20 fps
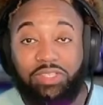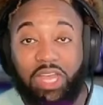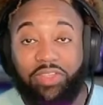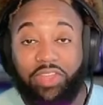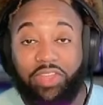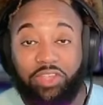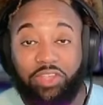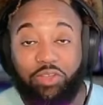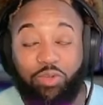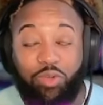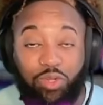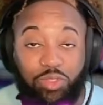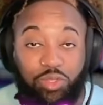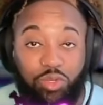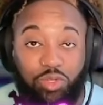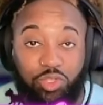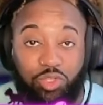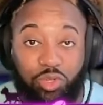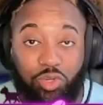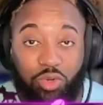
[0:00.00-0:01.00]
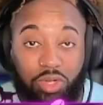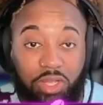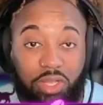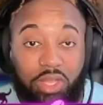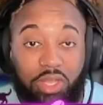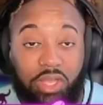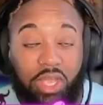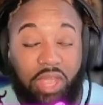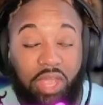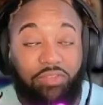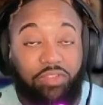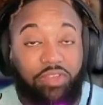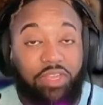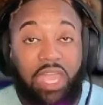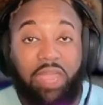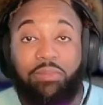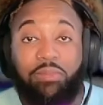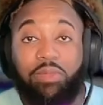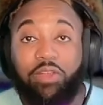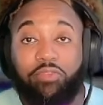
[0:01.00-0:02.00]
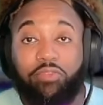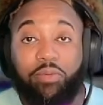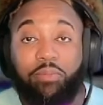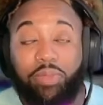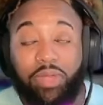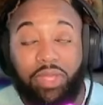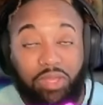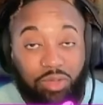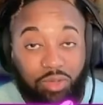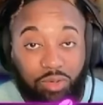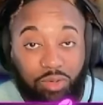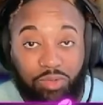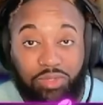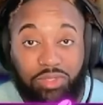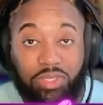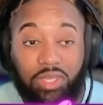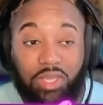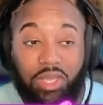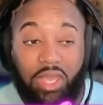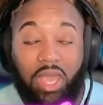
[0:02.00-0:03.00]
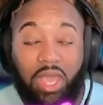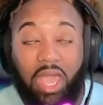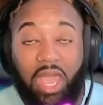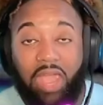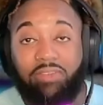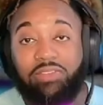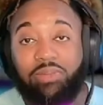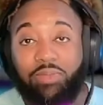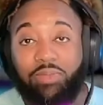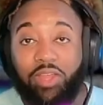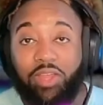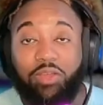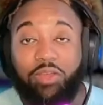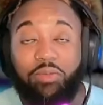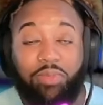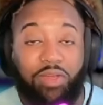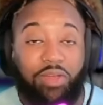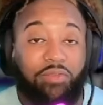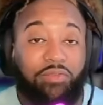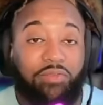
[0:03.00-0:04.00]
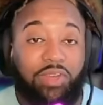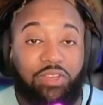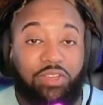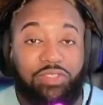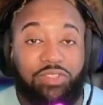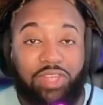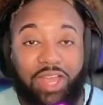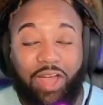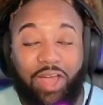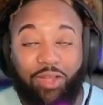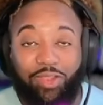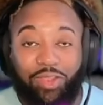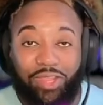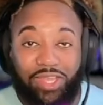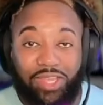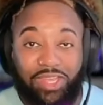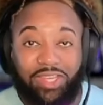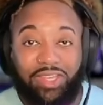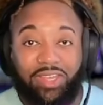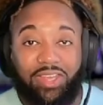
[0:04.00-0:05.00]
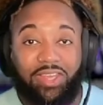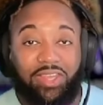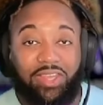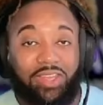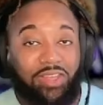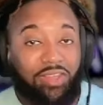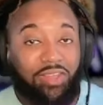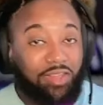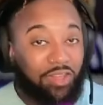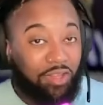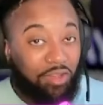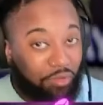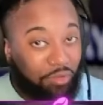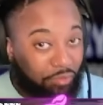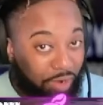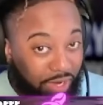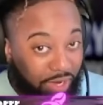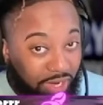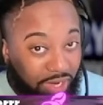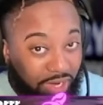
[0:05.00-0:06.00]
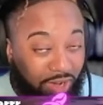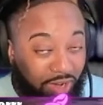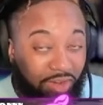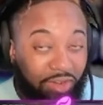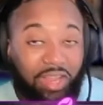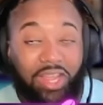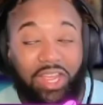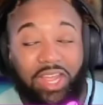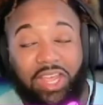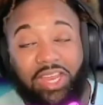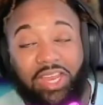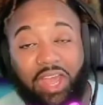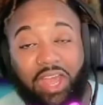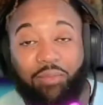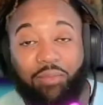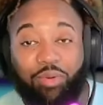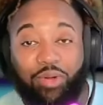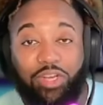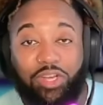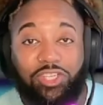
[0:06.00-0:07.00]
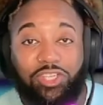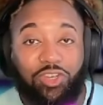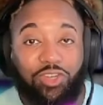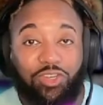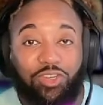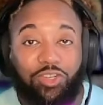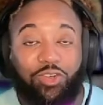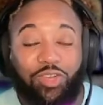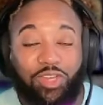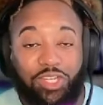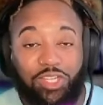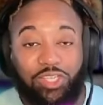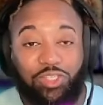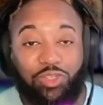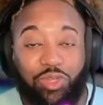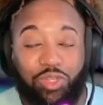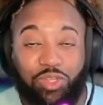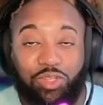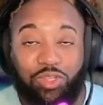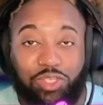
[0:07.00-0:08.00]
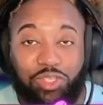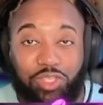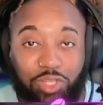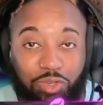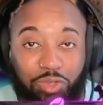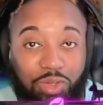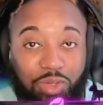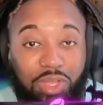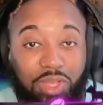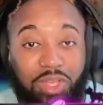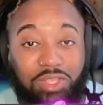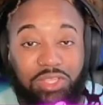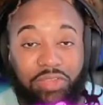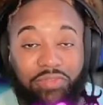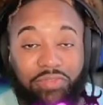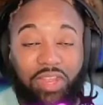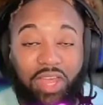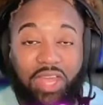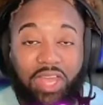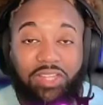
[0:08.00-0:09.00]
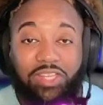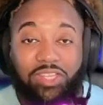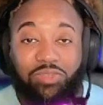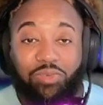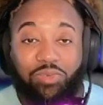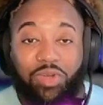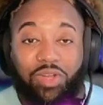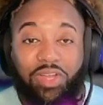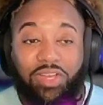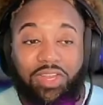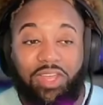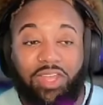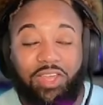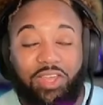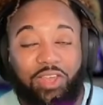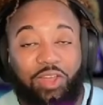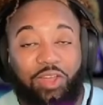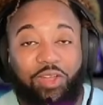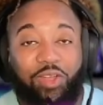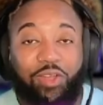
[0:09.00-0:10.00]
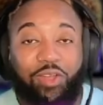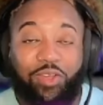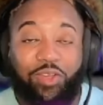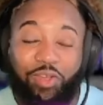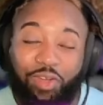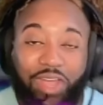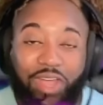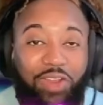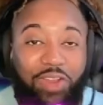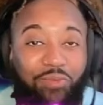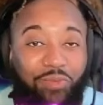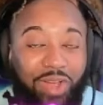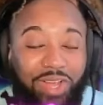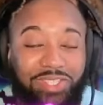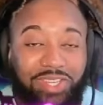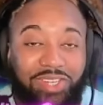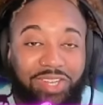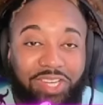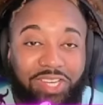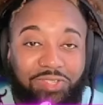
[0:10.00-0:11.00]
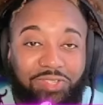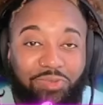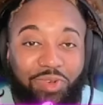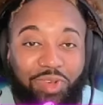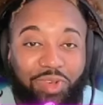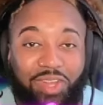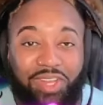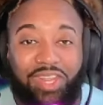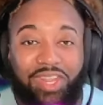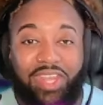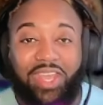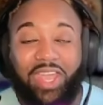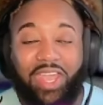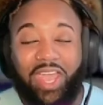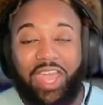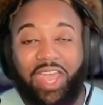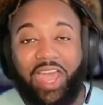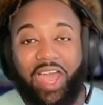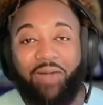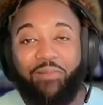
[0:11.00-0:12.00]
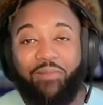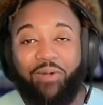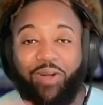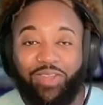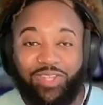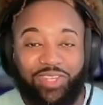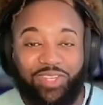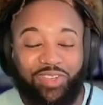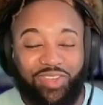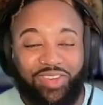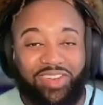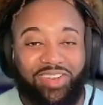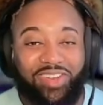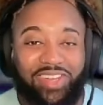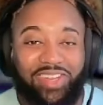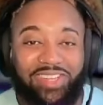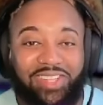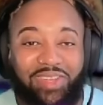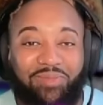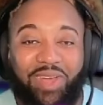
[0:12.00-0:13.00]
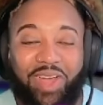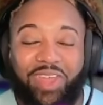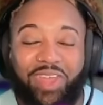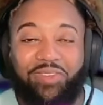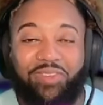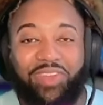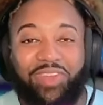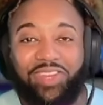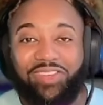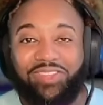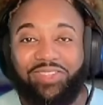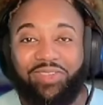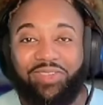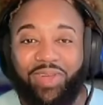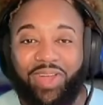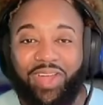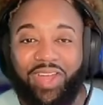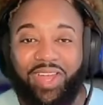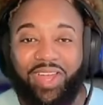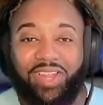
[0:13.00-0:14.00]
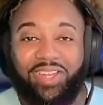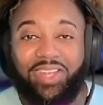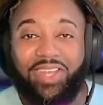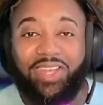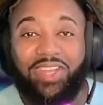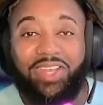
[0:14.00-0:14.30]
I think you're going to enjoy. If you came here for builds, I have some other build videos that I'll link right here, and I'm pretty sure you're going to enjoy those too. So if you like this one, go ahead and watch the next one. I'm also going to link some other videos of mine.